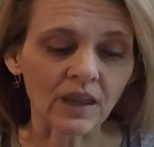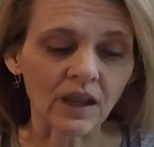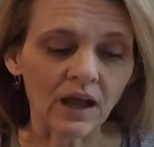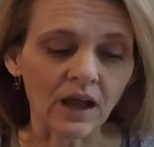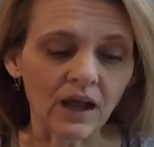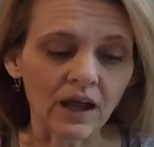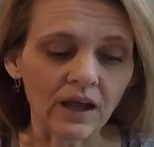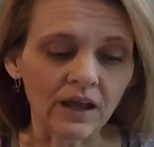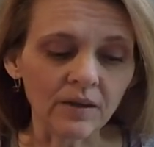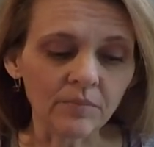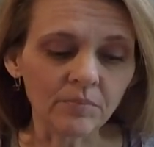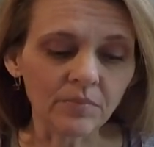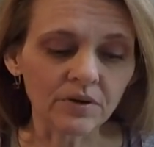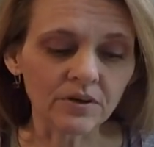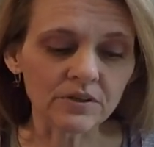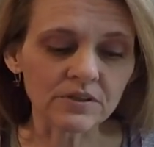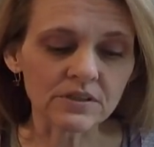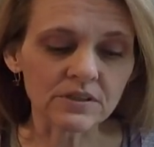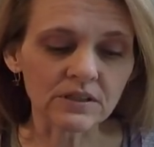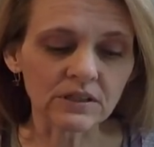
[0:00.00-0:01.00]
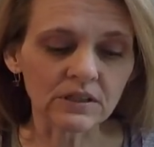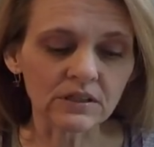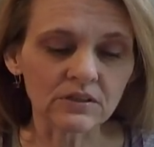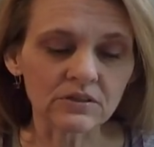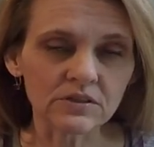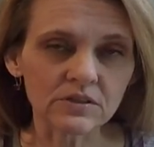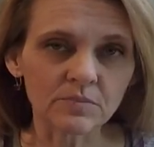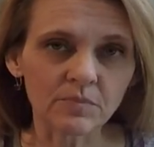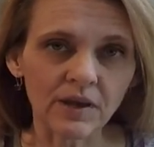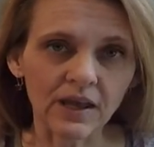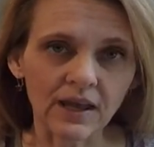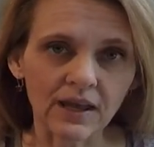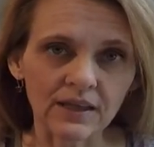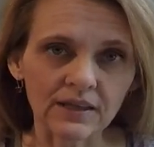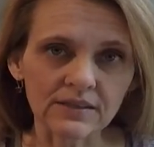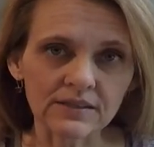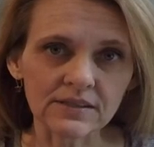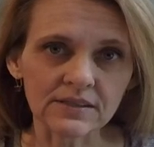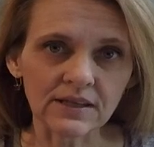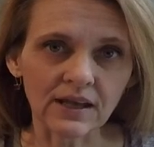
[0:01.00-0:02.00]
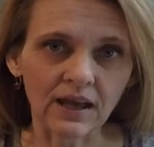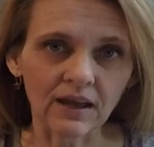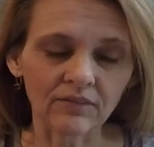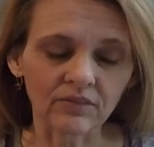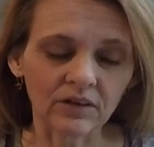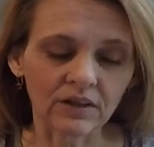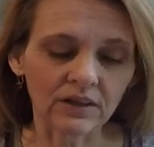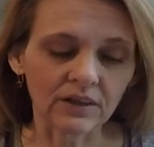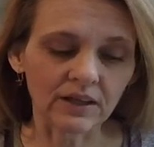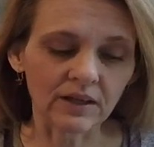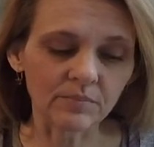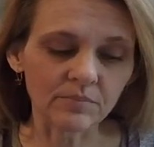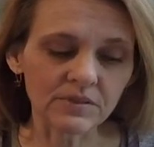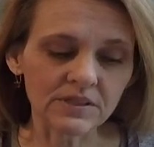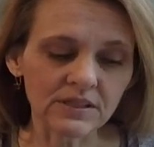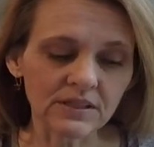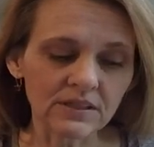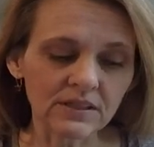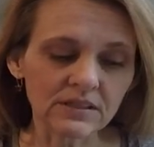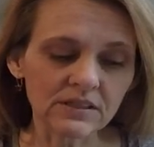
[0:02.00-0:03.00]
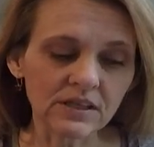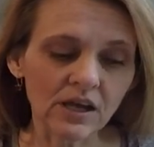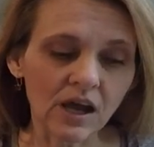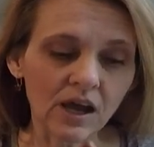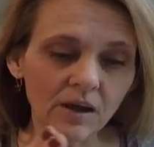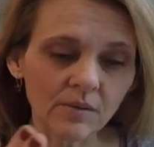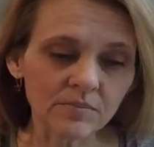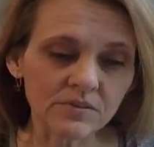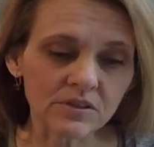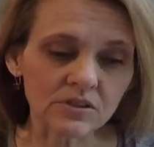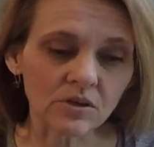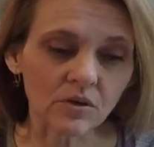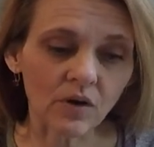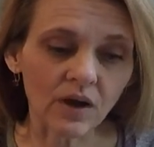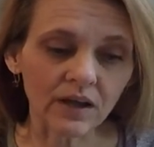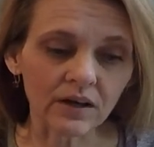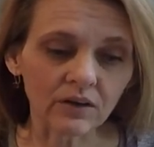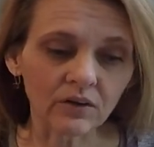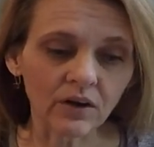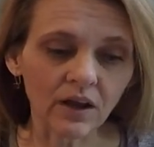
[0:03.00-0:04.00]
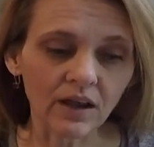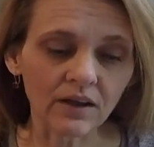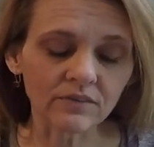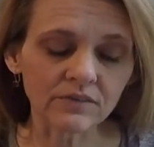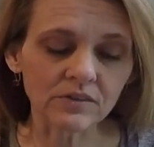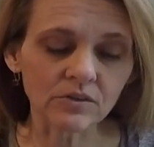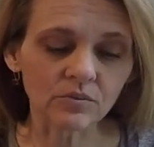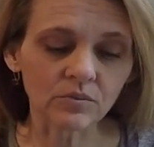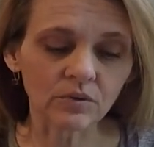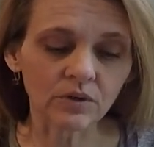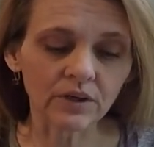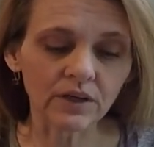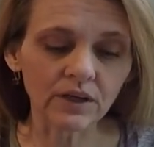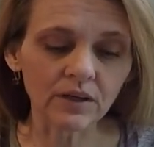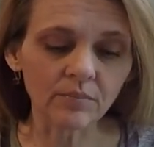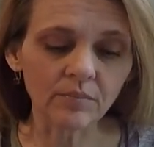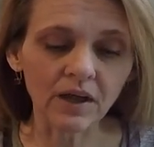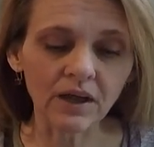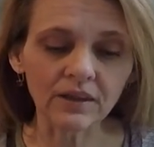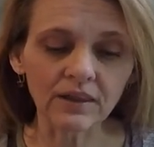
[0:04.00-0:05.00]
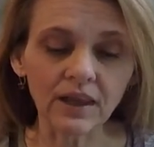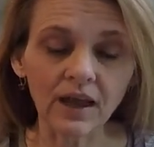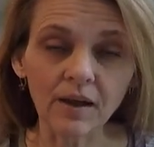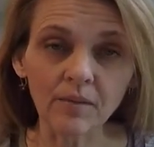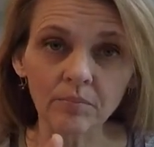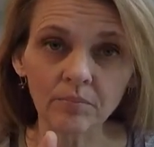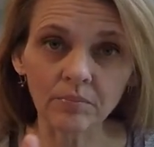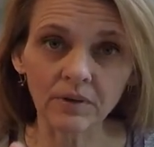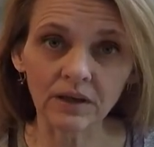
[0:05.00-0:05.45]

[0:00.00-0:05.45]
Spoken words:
I personally use pens that have clips at the top, so I don't have to worry about that.